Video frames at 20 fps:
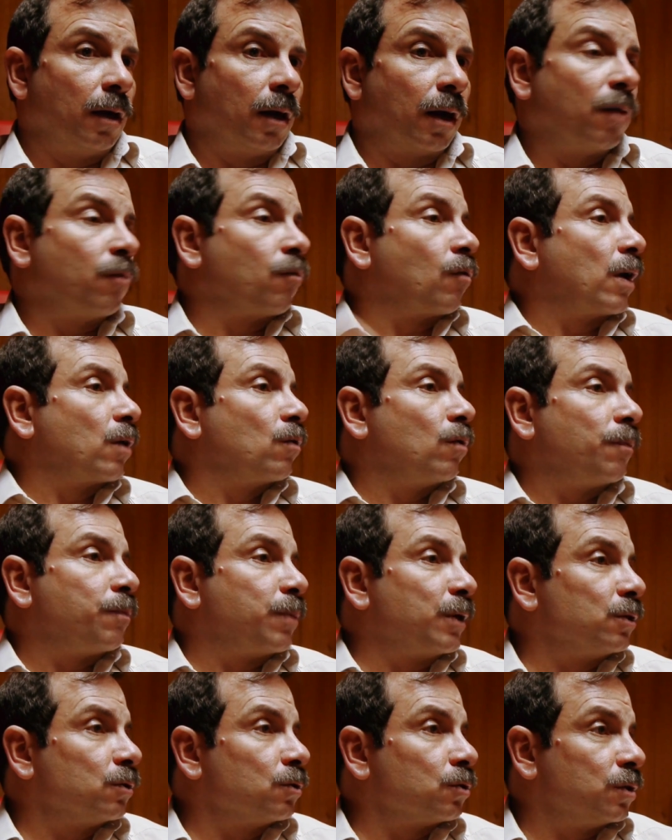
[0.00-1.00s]
in regular
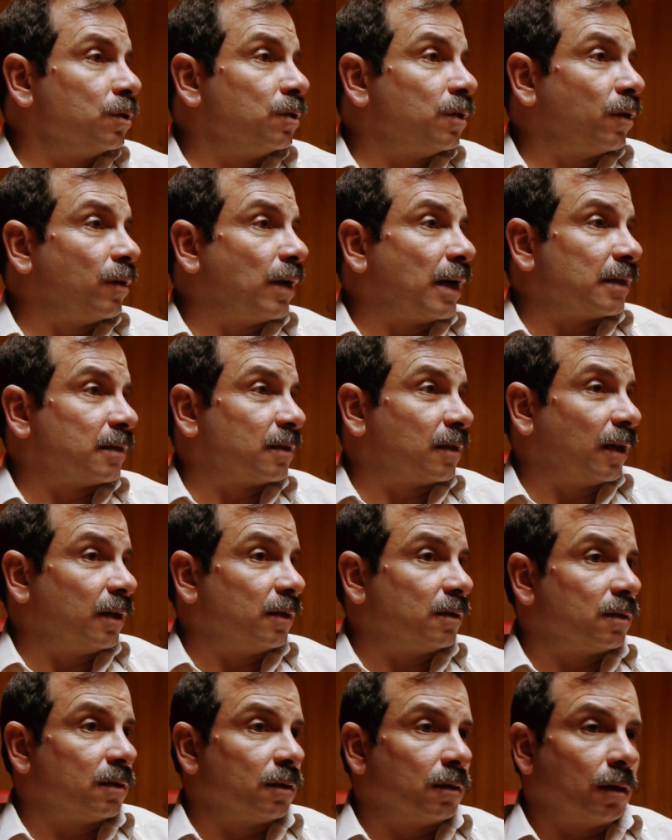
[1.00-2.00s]
prisons in the United
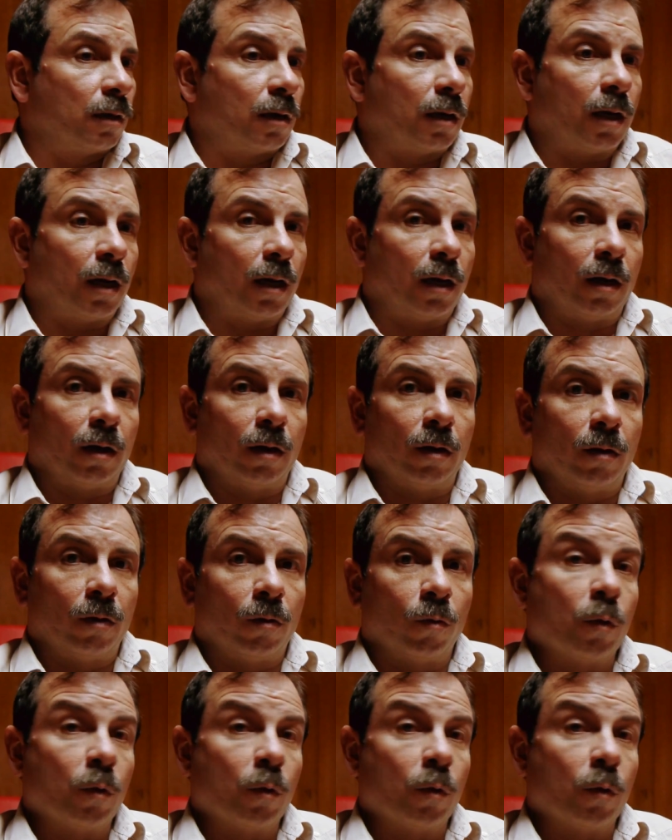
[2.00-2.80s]
States uh,